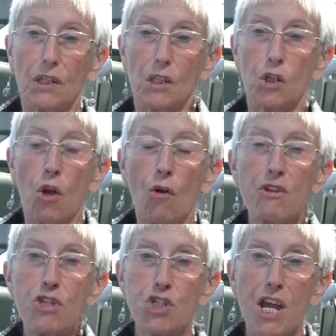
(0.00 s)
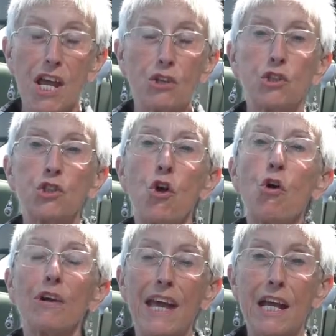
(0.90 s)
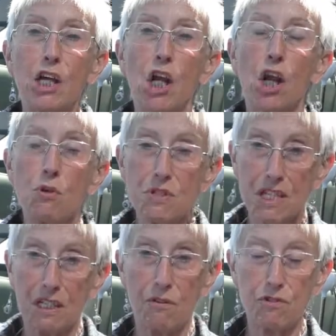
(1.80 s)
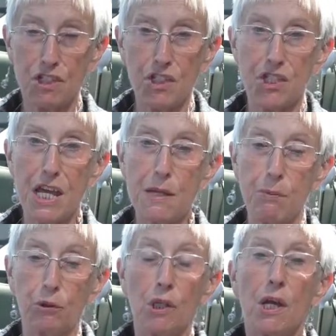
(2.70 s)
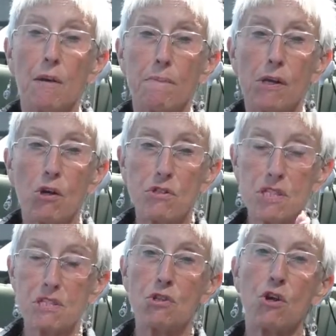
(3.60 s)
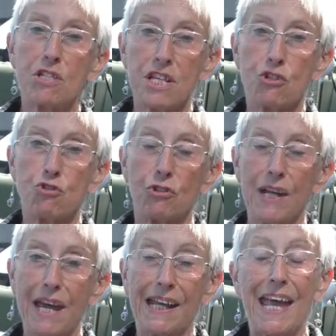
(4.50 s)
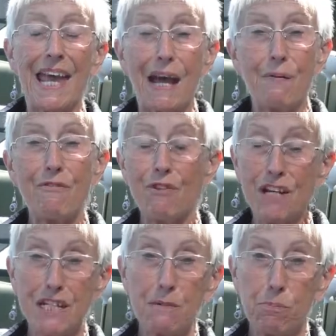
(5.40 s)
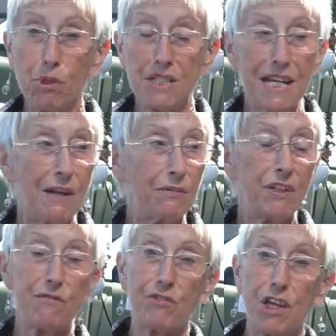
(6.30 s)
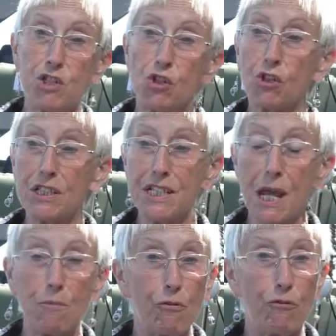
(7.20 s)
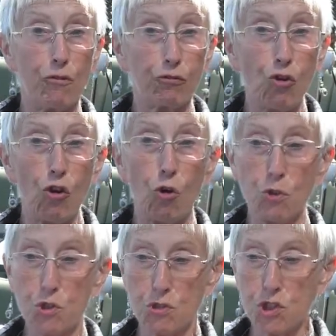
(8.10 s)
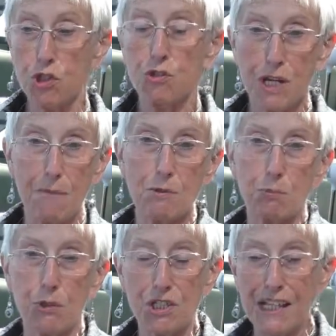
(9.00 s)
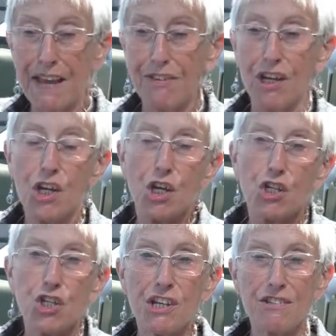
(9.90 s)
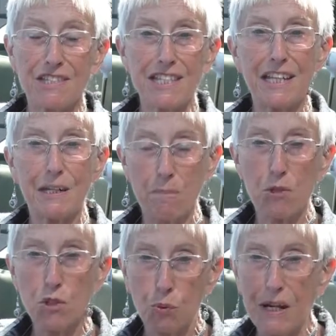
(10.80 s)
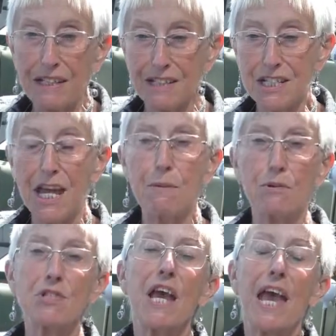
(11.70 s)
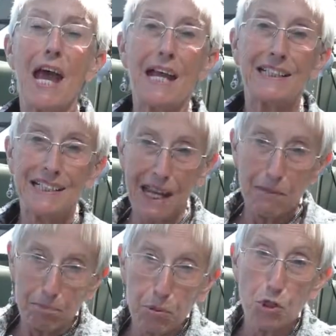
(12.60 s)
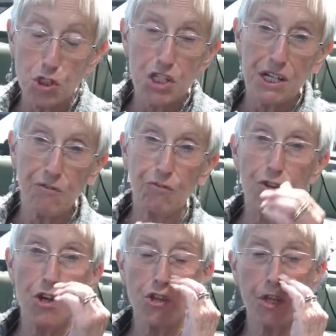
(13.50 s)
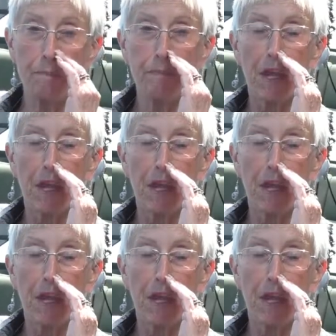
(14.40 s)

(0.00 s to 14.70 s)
Laurie's chair could not get close enough to the table because it's got a central leg. However, I did point out that if they took a table for four, which was two tables put together, she could sit in between the tables and get pushed in further.